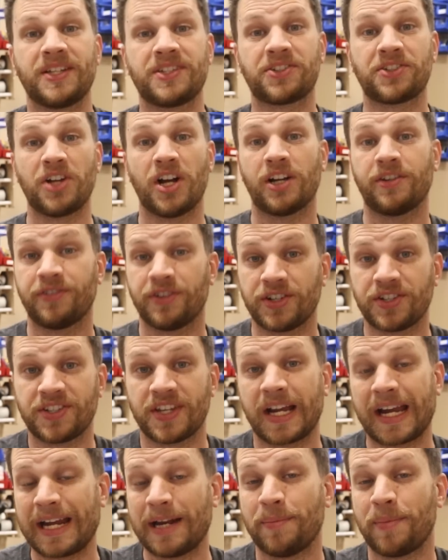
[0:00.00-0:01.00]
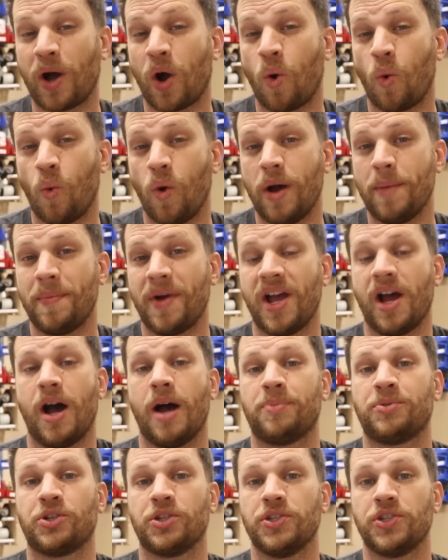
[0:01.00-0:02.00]
Let's talk for a second about what my
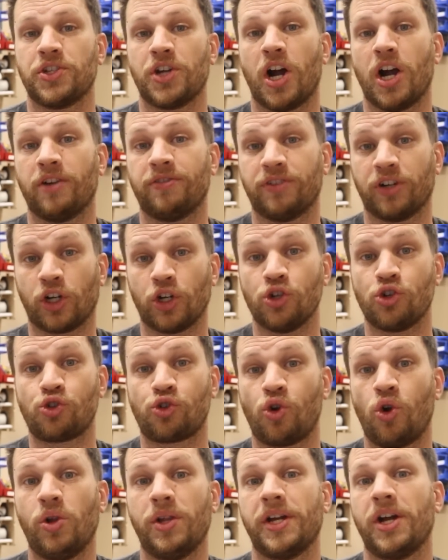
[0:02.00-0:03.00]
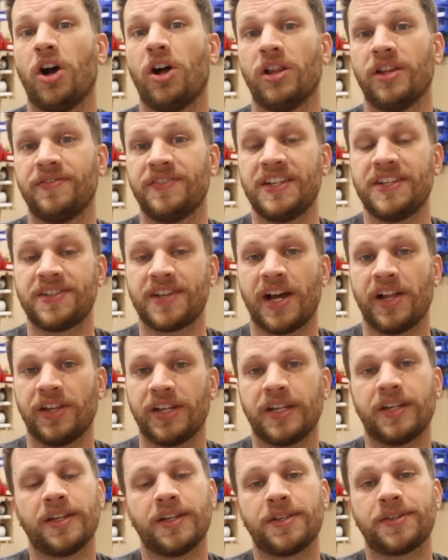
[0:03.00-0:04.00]
options are for controlling all of these
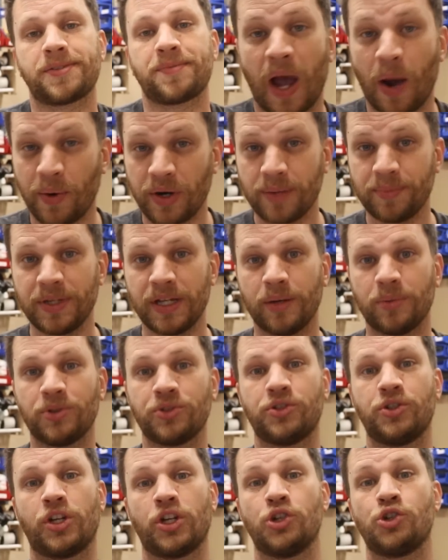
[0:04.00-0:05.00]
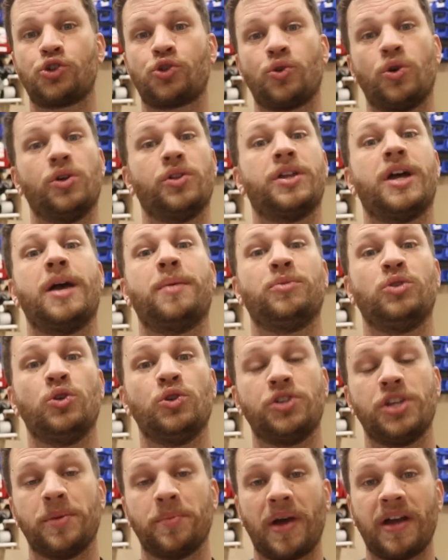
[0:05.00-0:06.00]
LEDs. I want to be able to control them
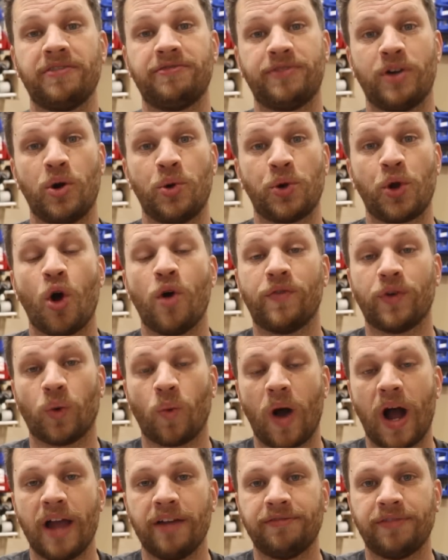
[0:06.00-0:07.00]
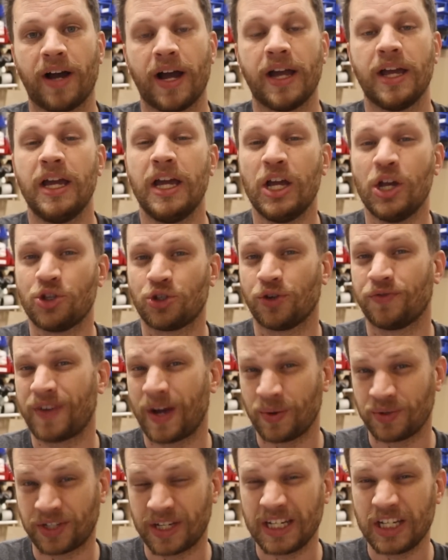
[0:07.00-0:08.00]
using my phone over Wi-Fi. So if
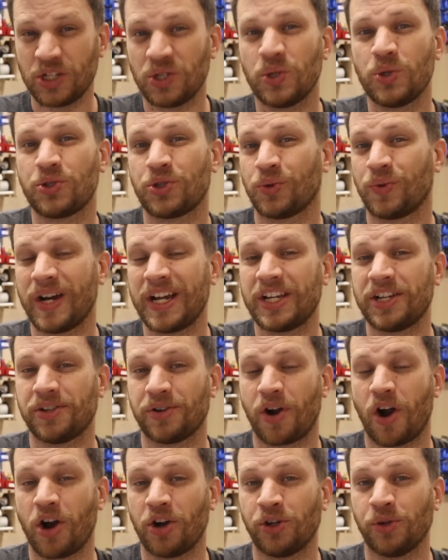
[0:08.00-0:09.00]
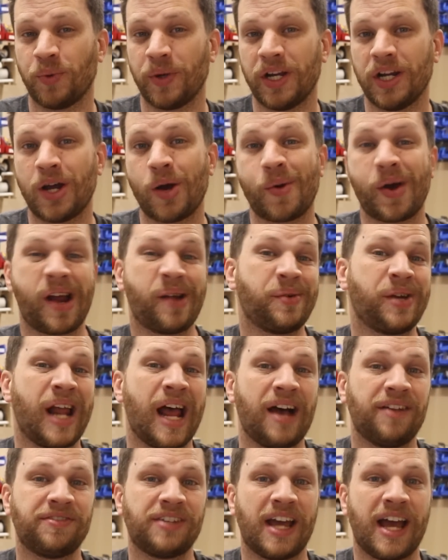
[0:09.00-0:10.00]
I was going to use a regular Arduino, I would
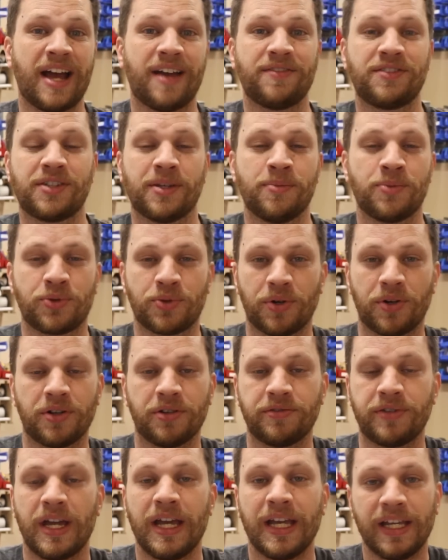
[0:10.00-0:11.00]
have to have some sort of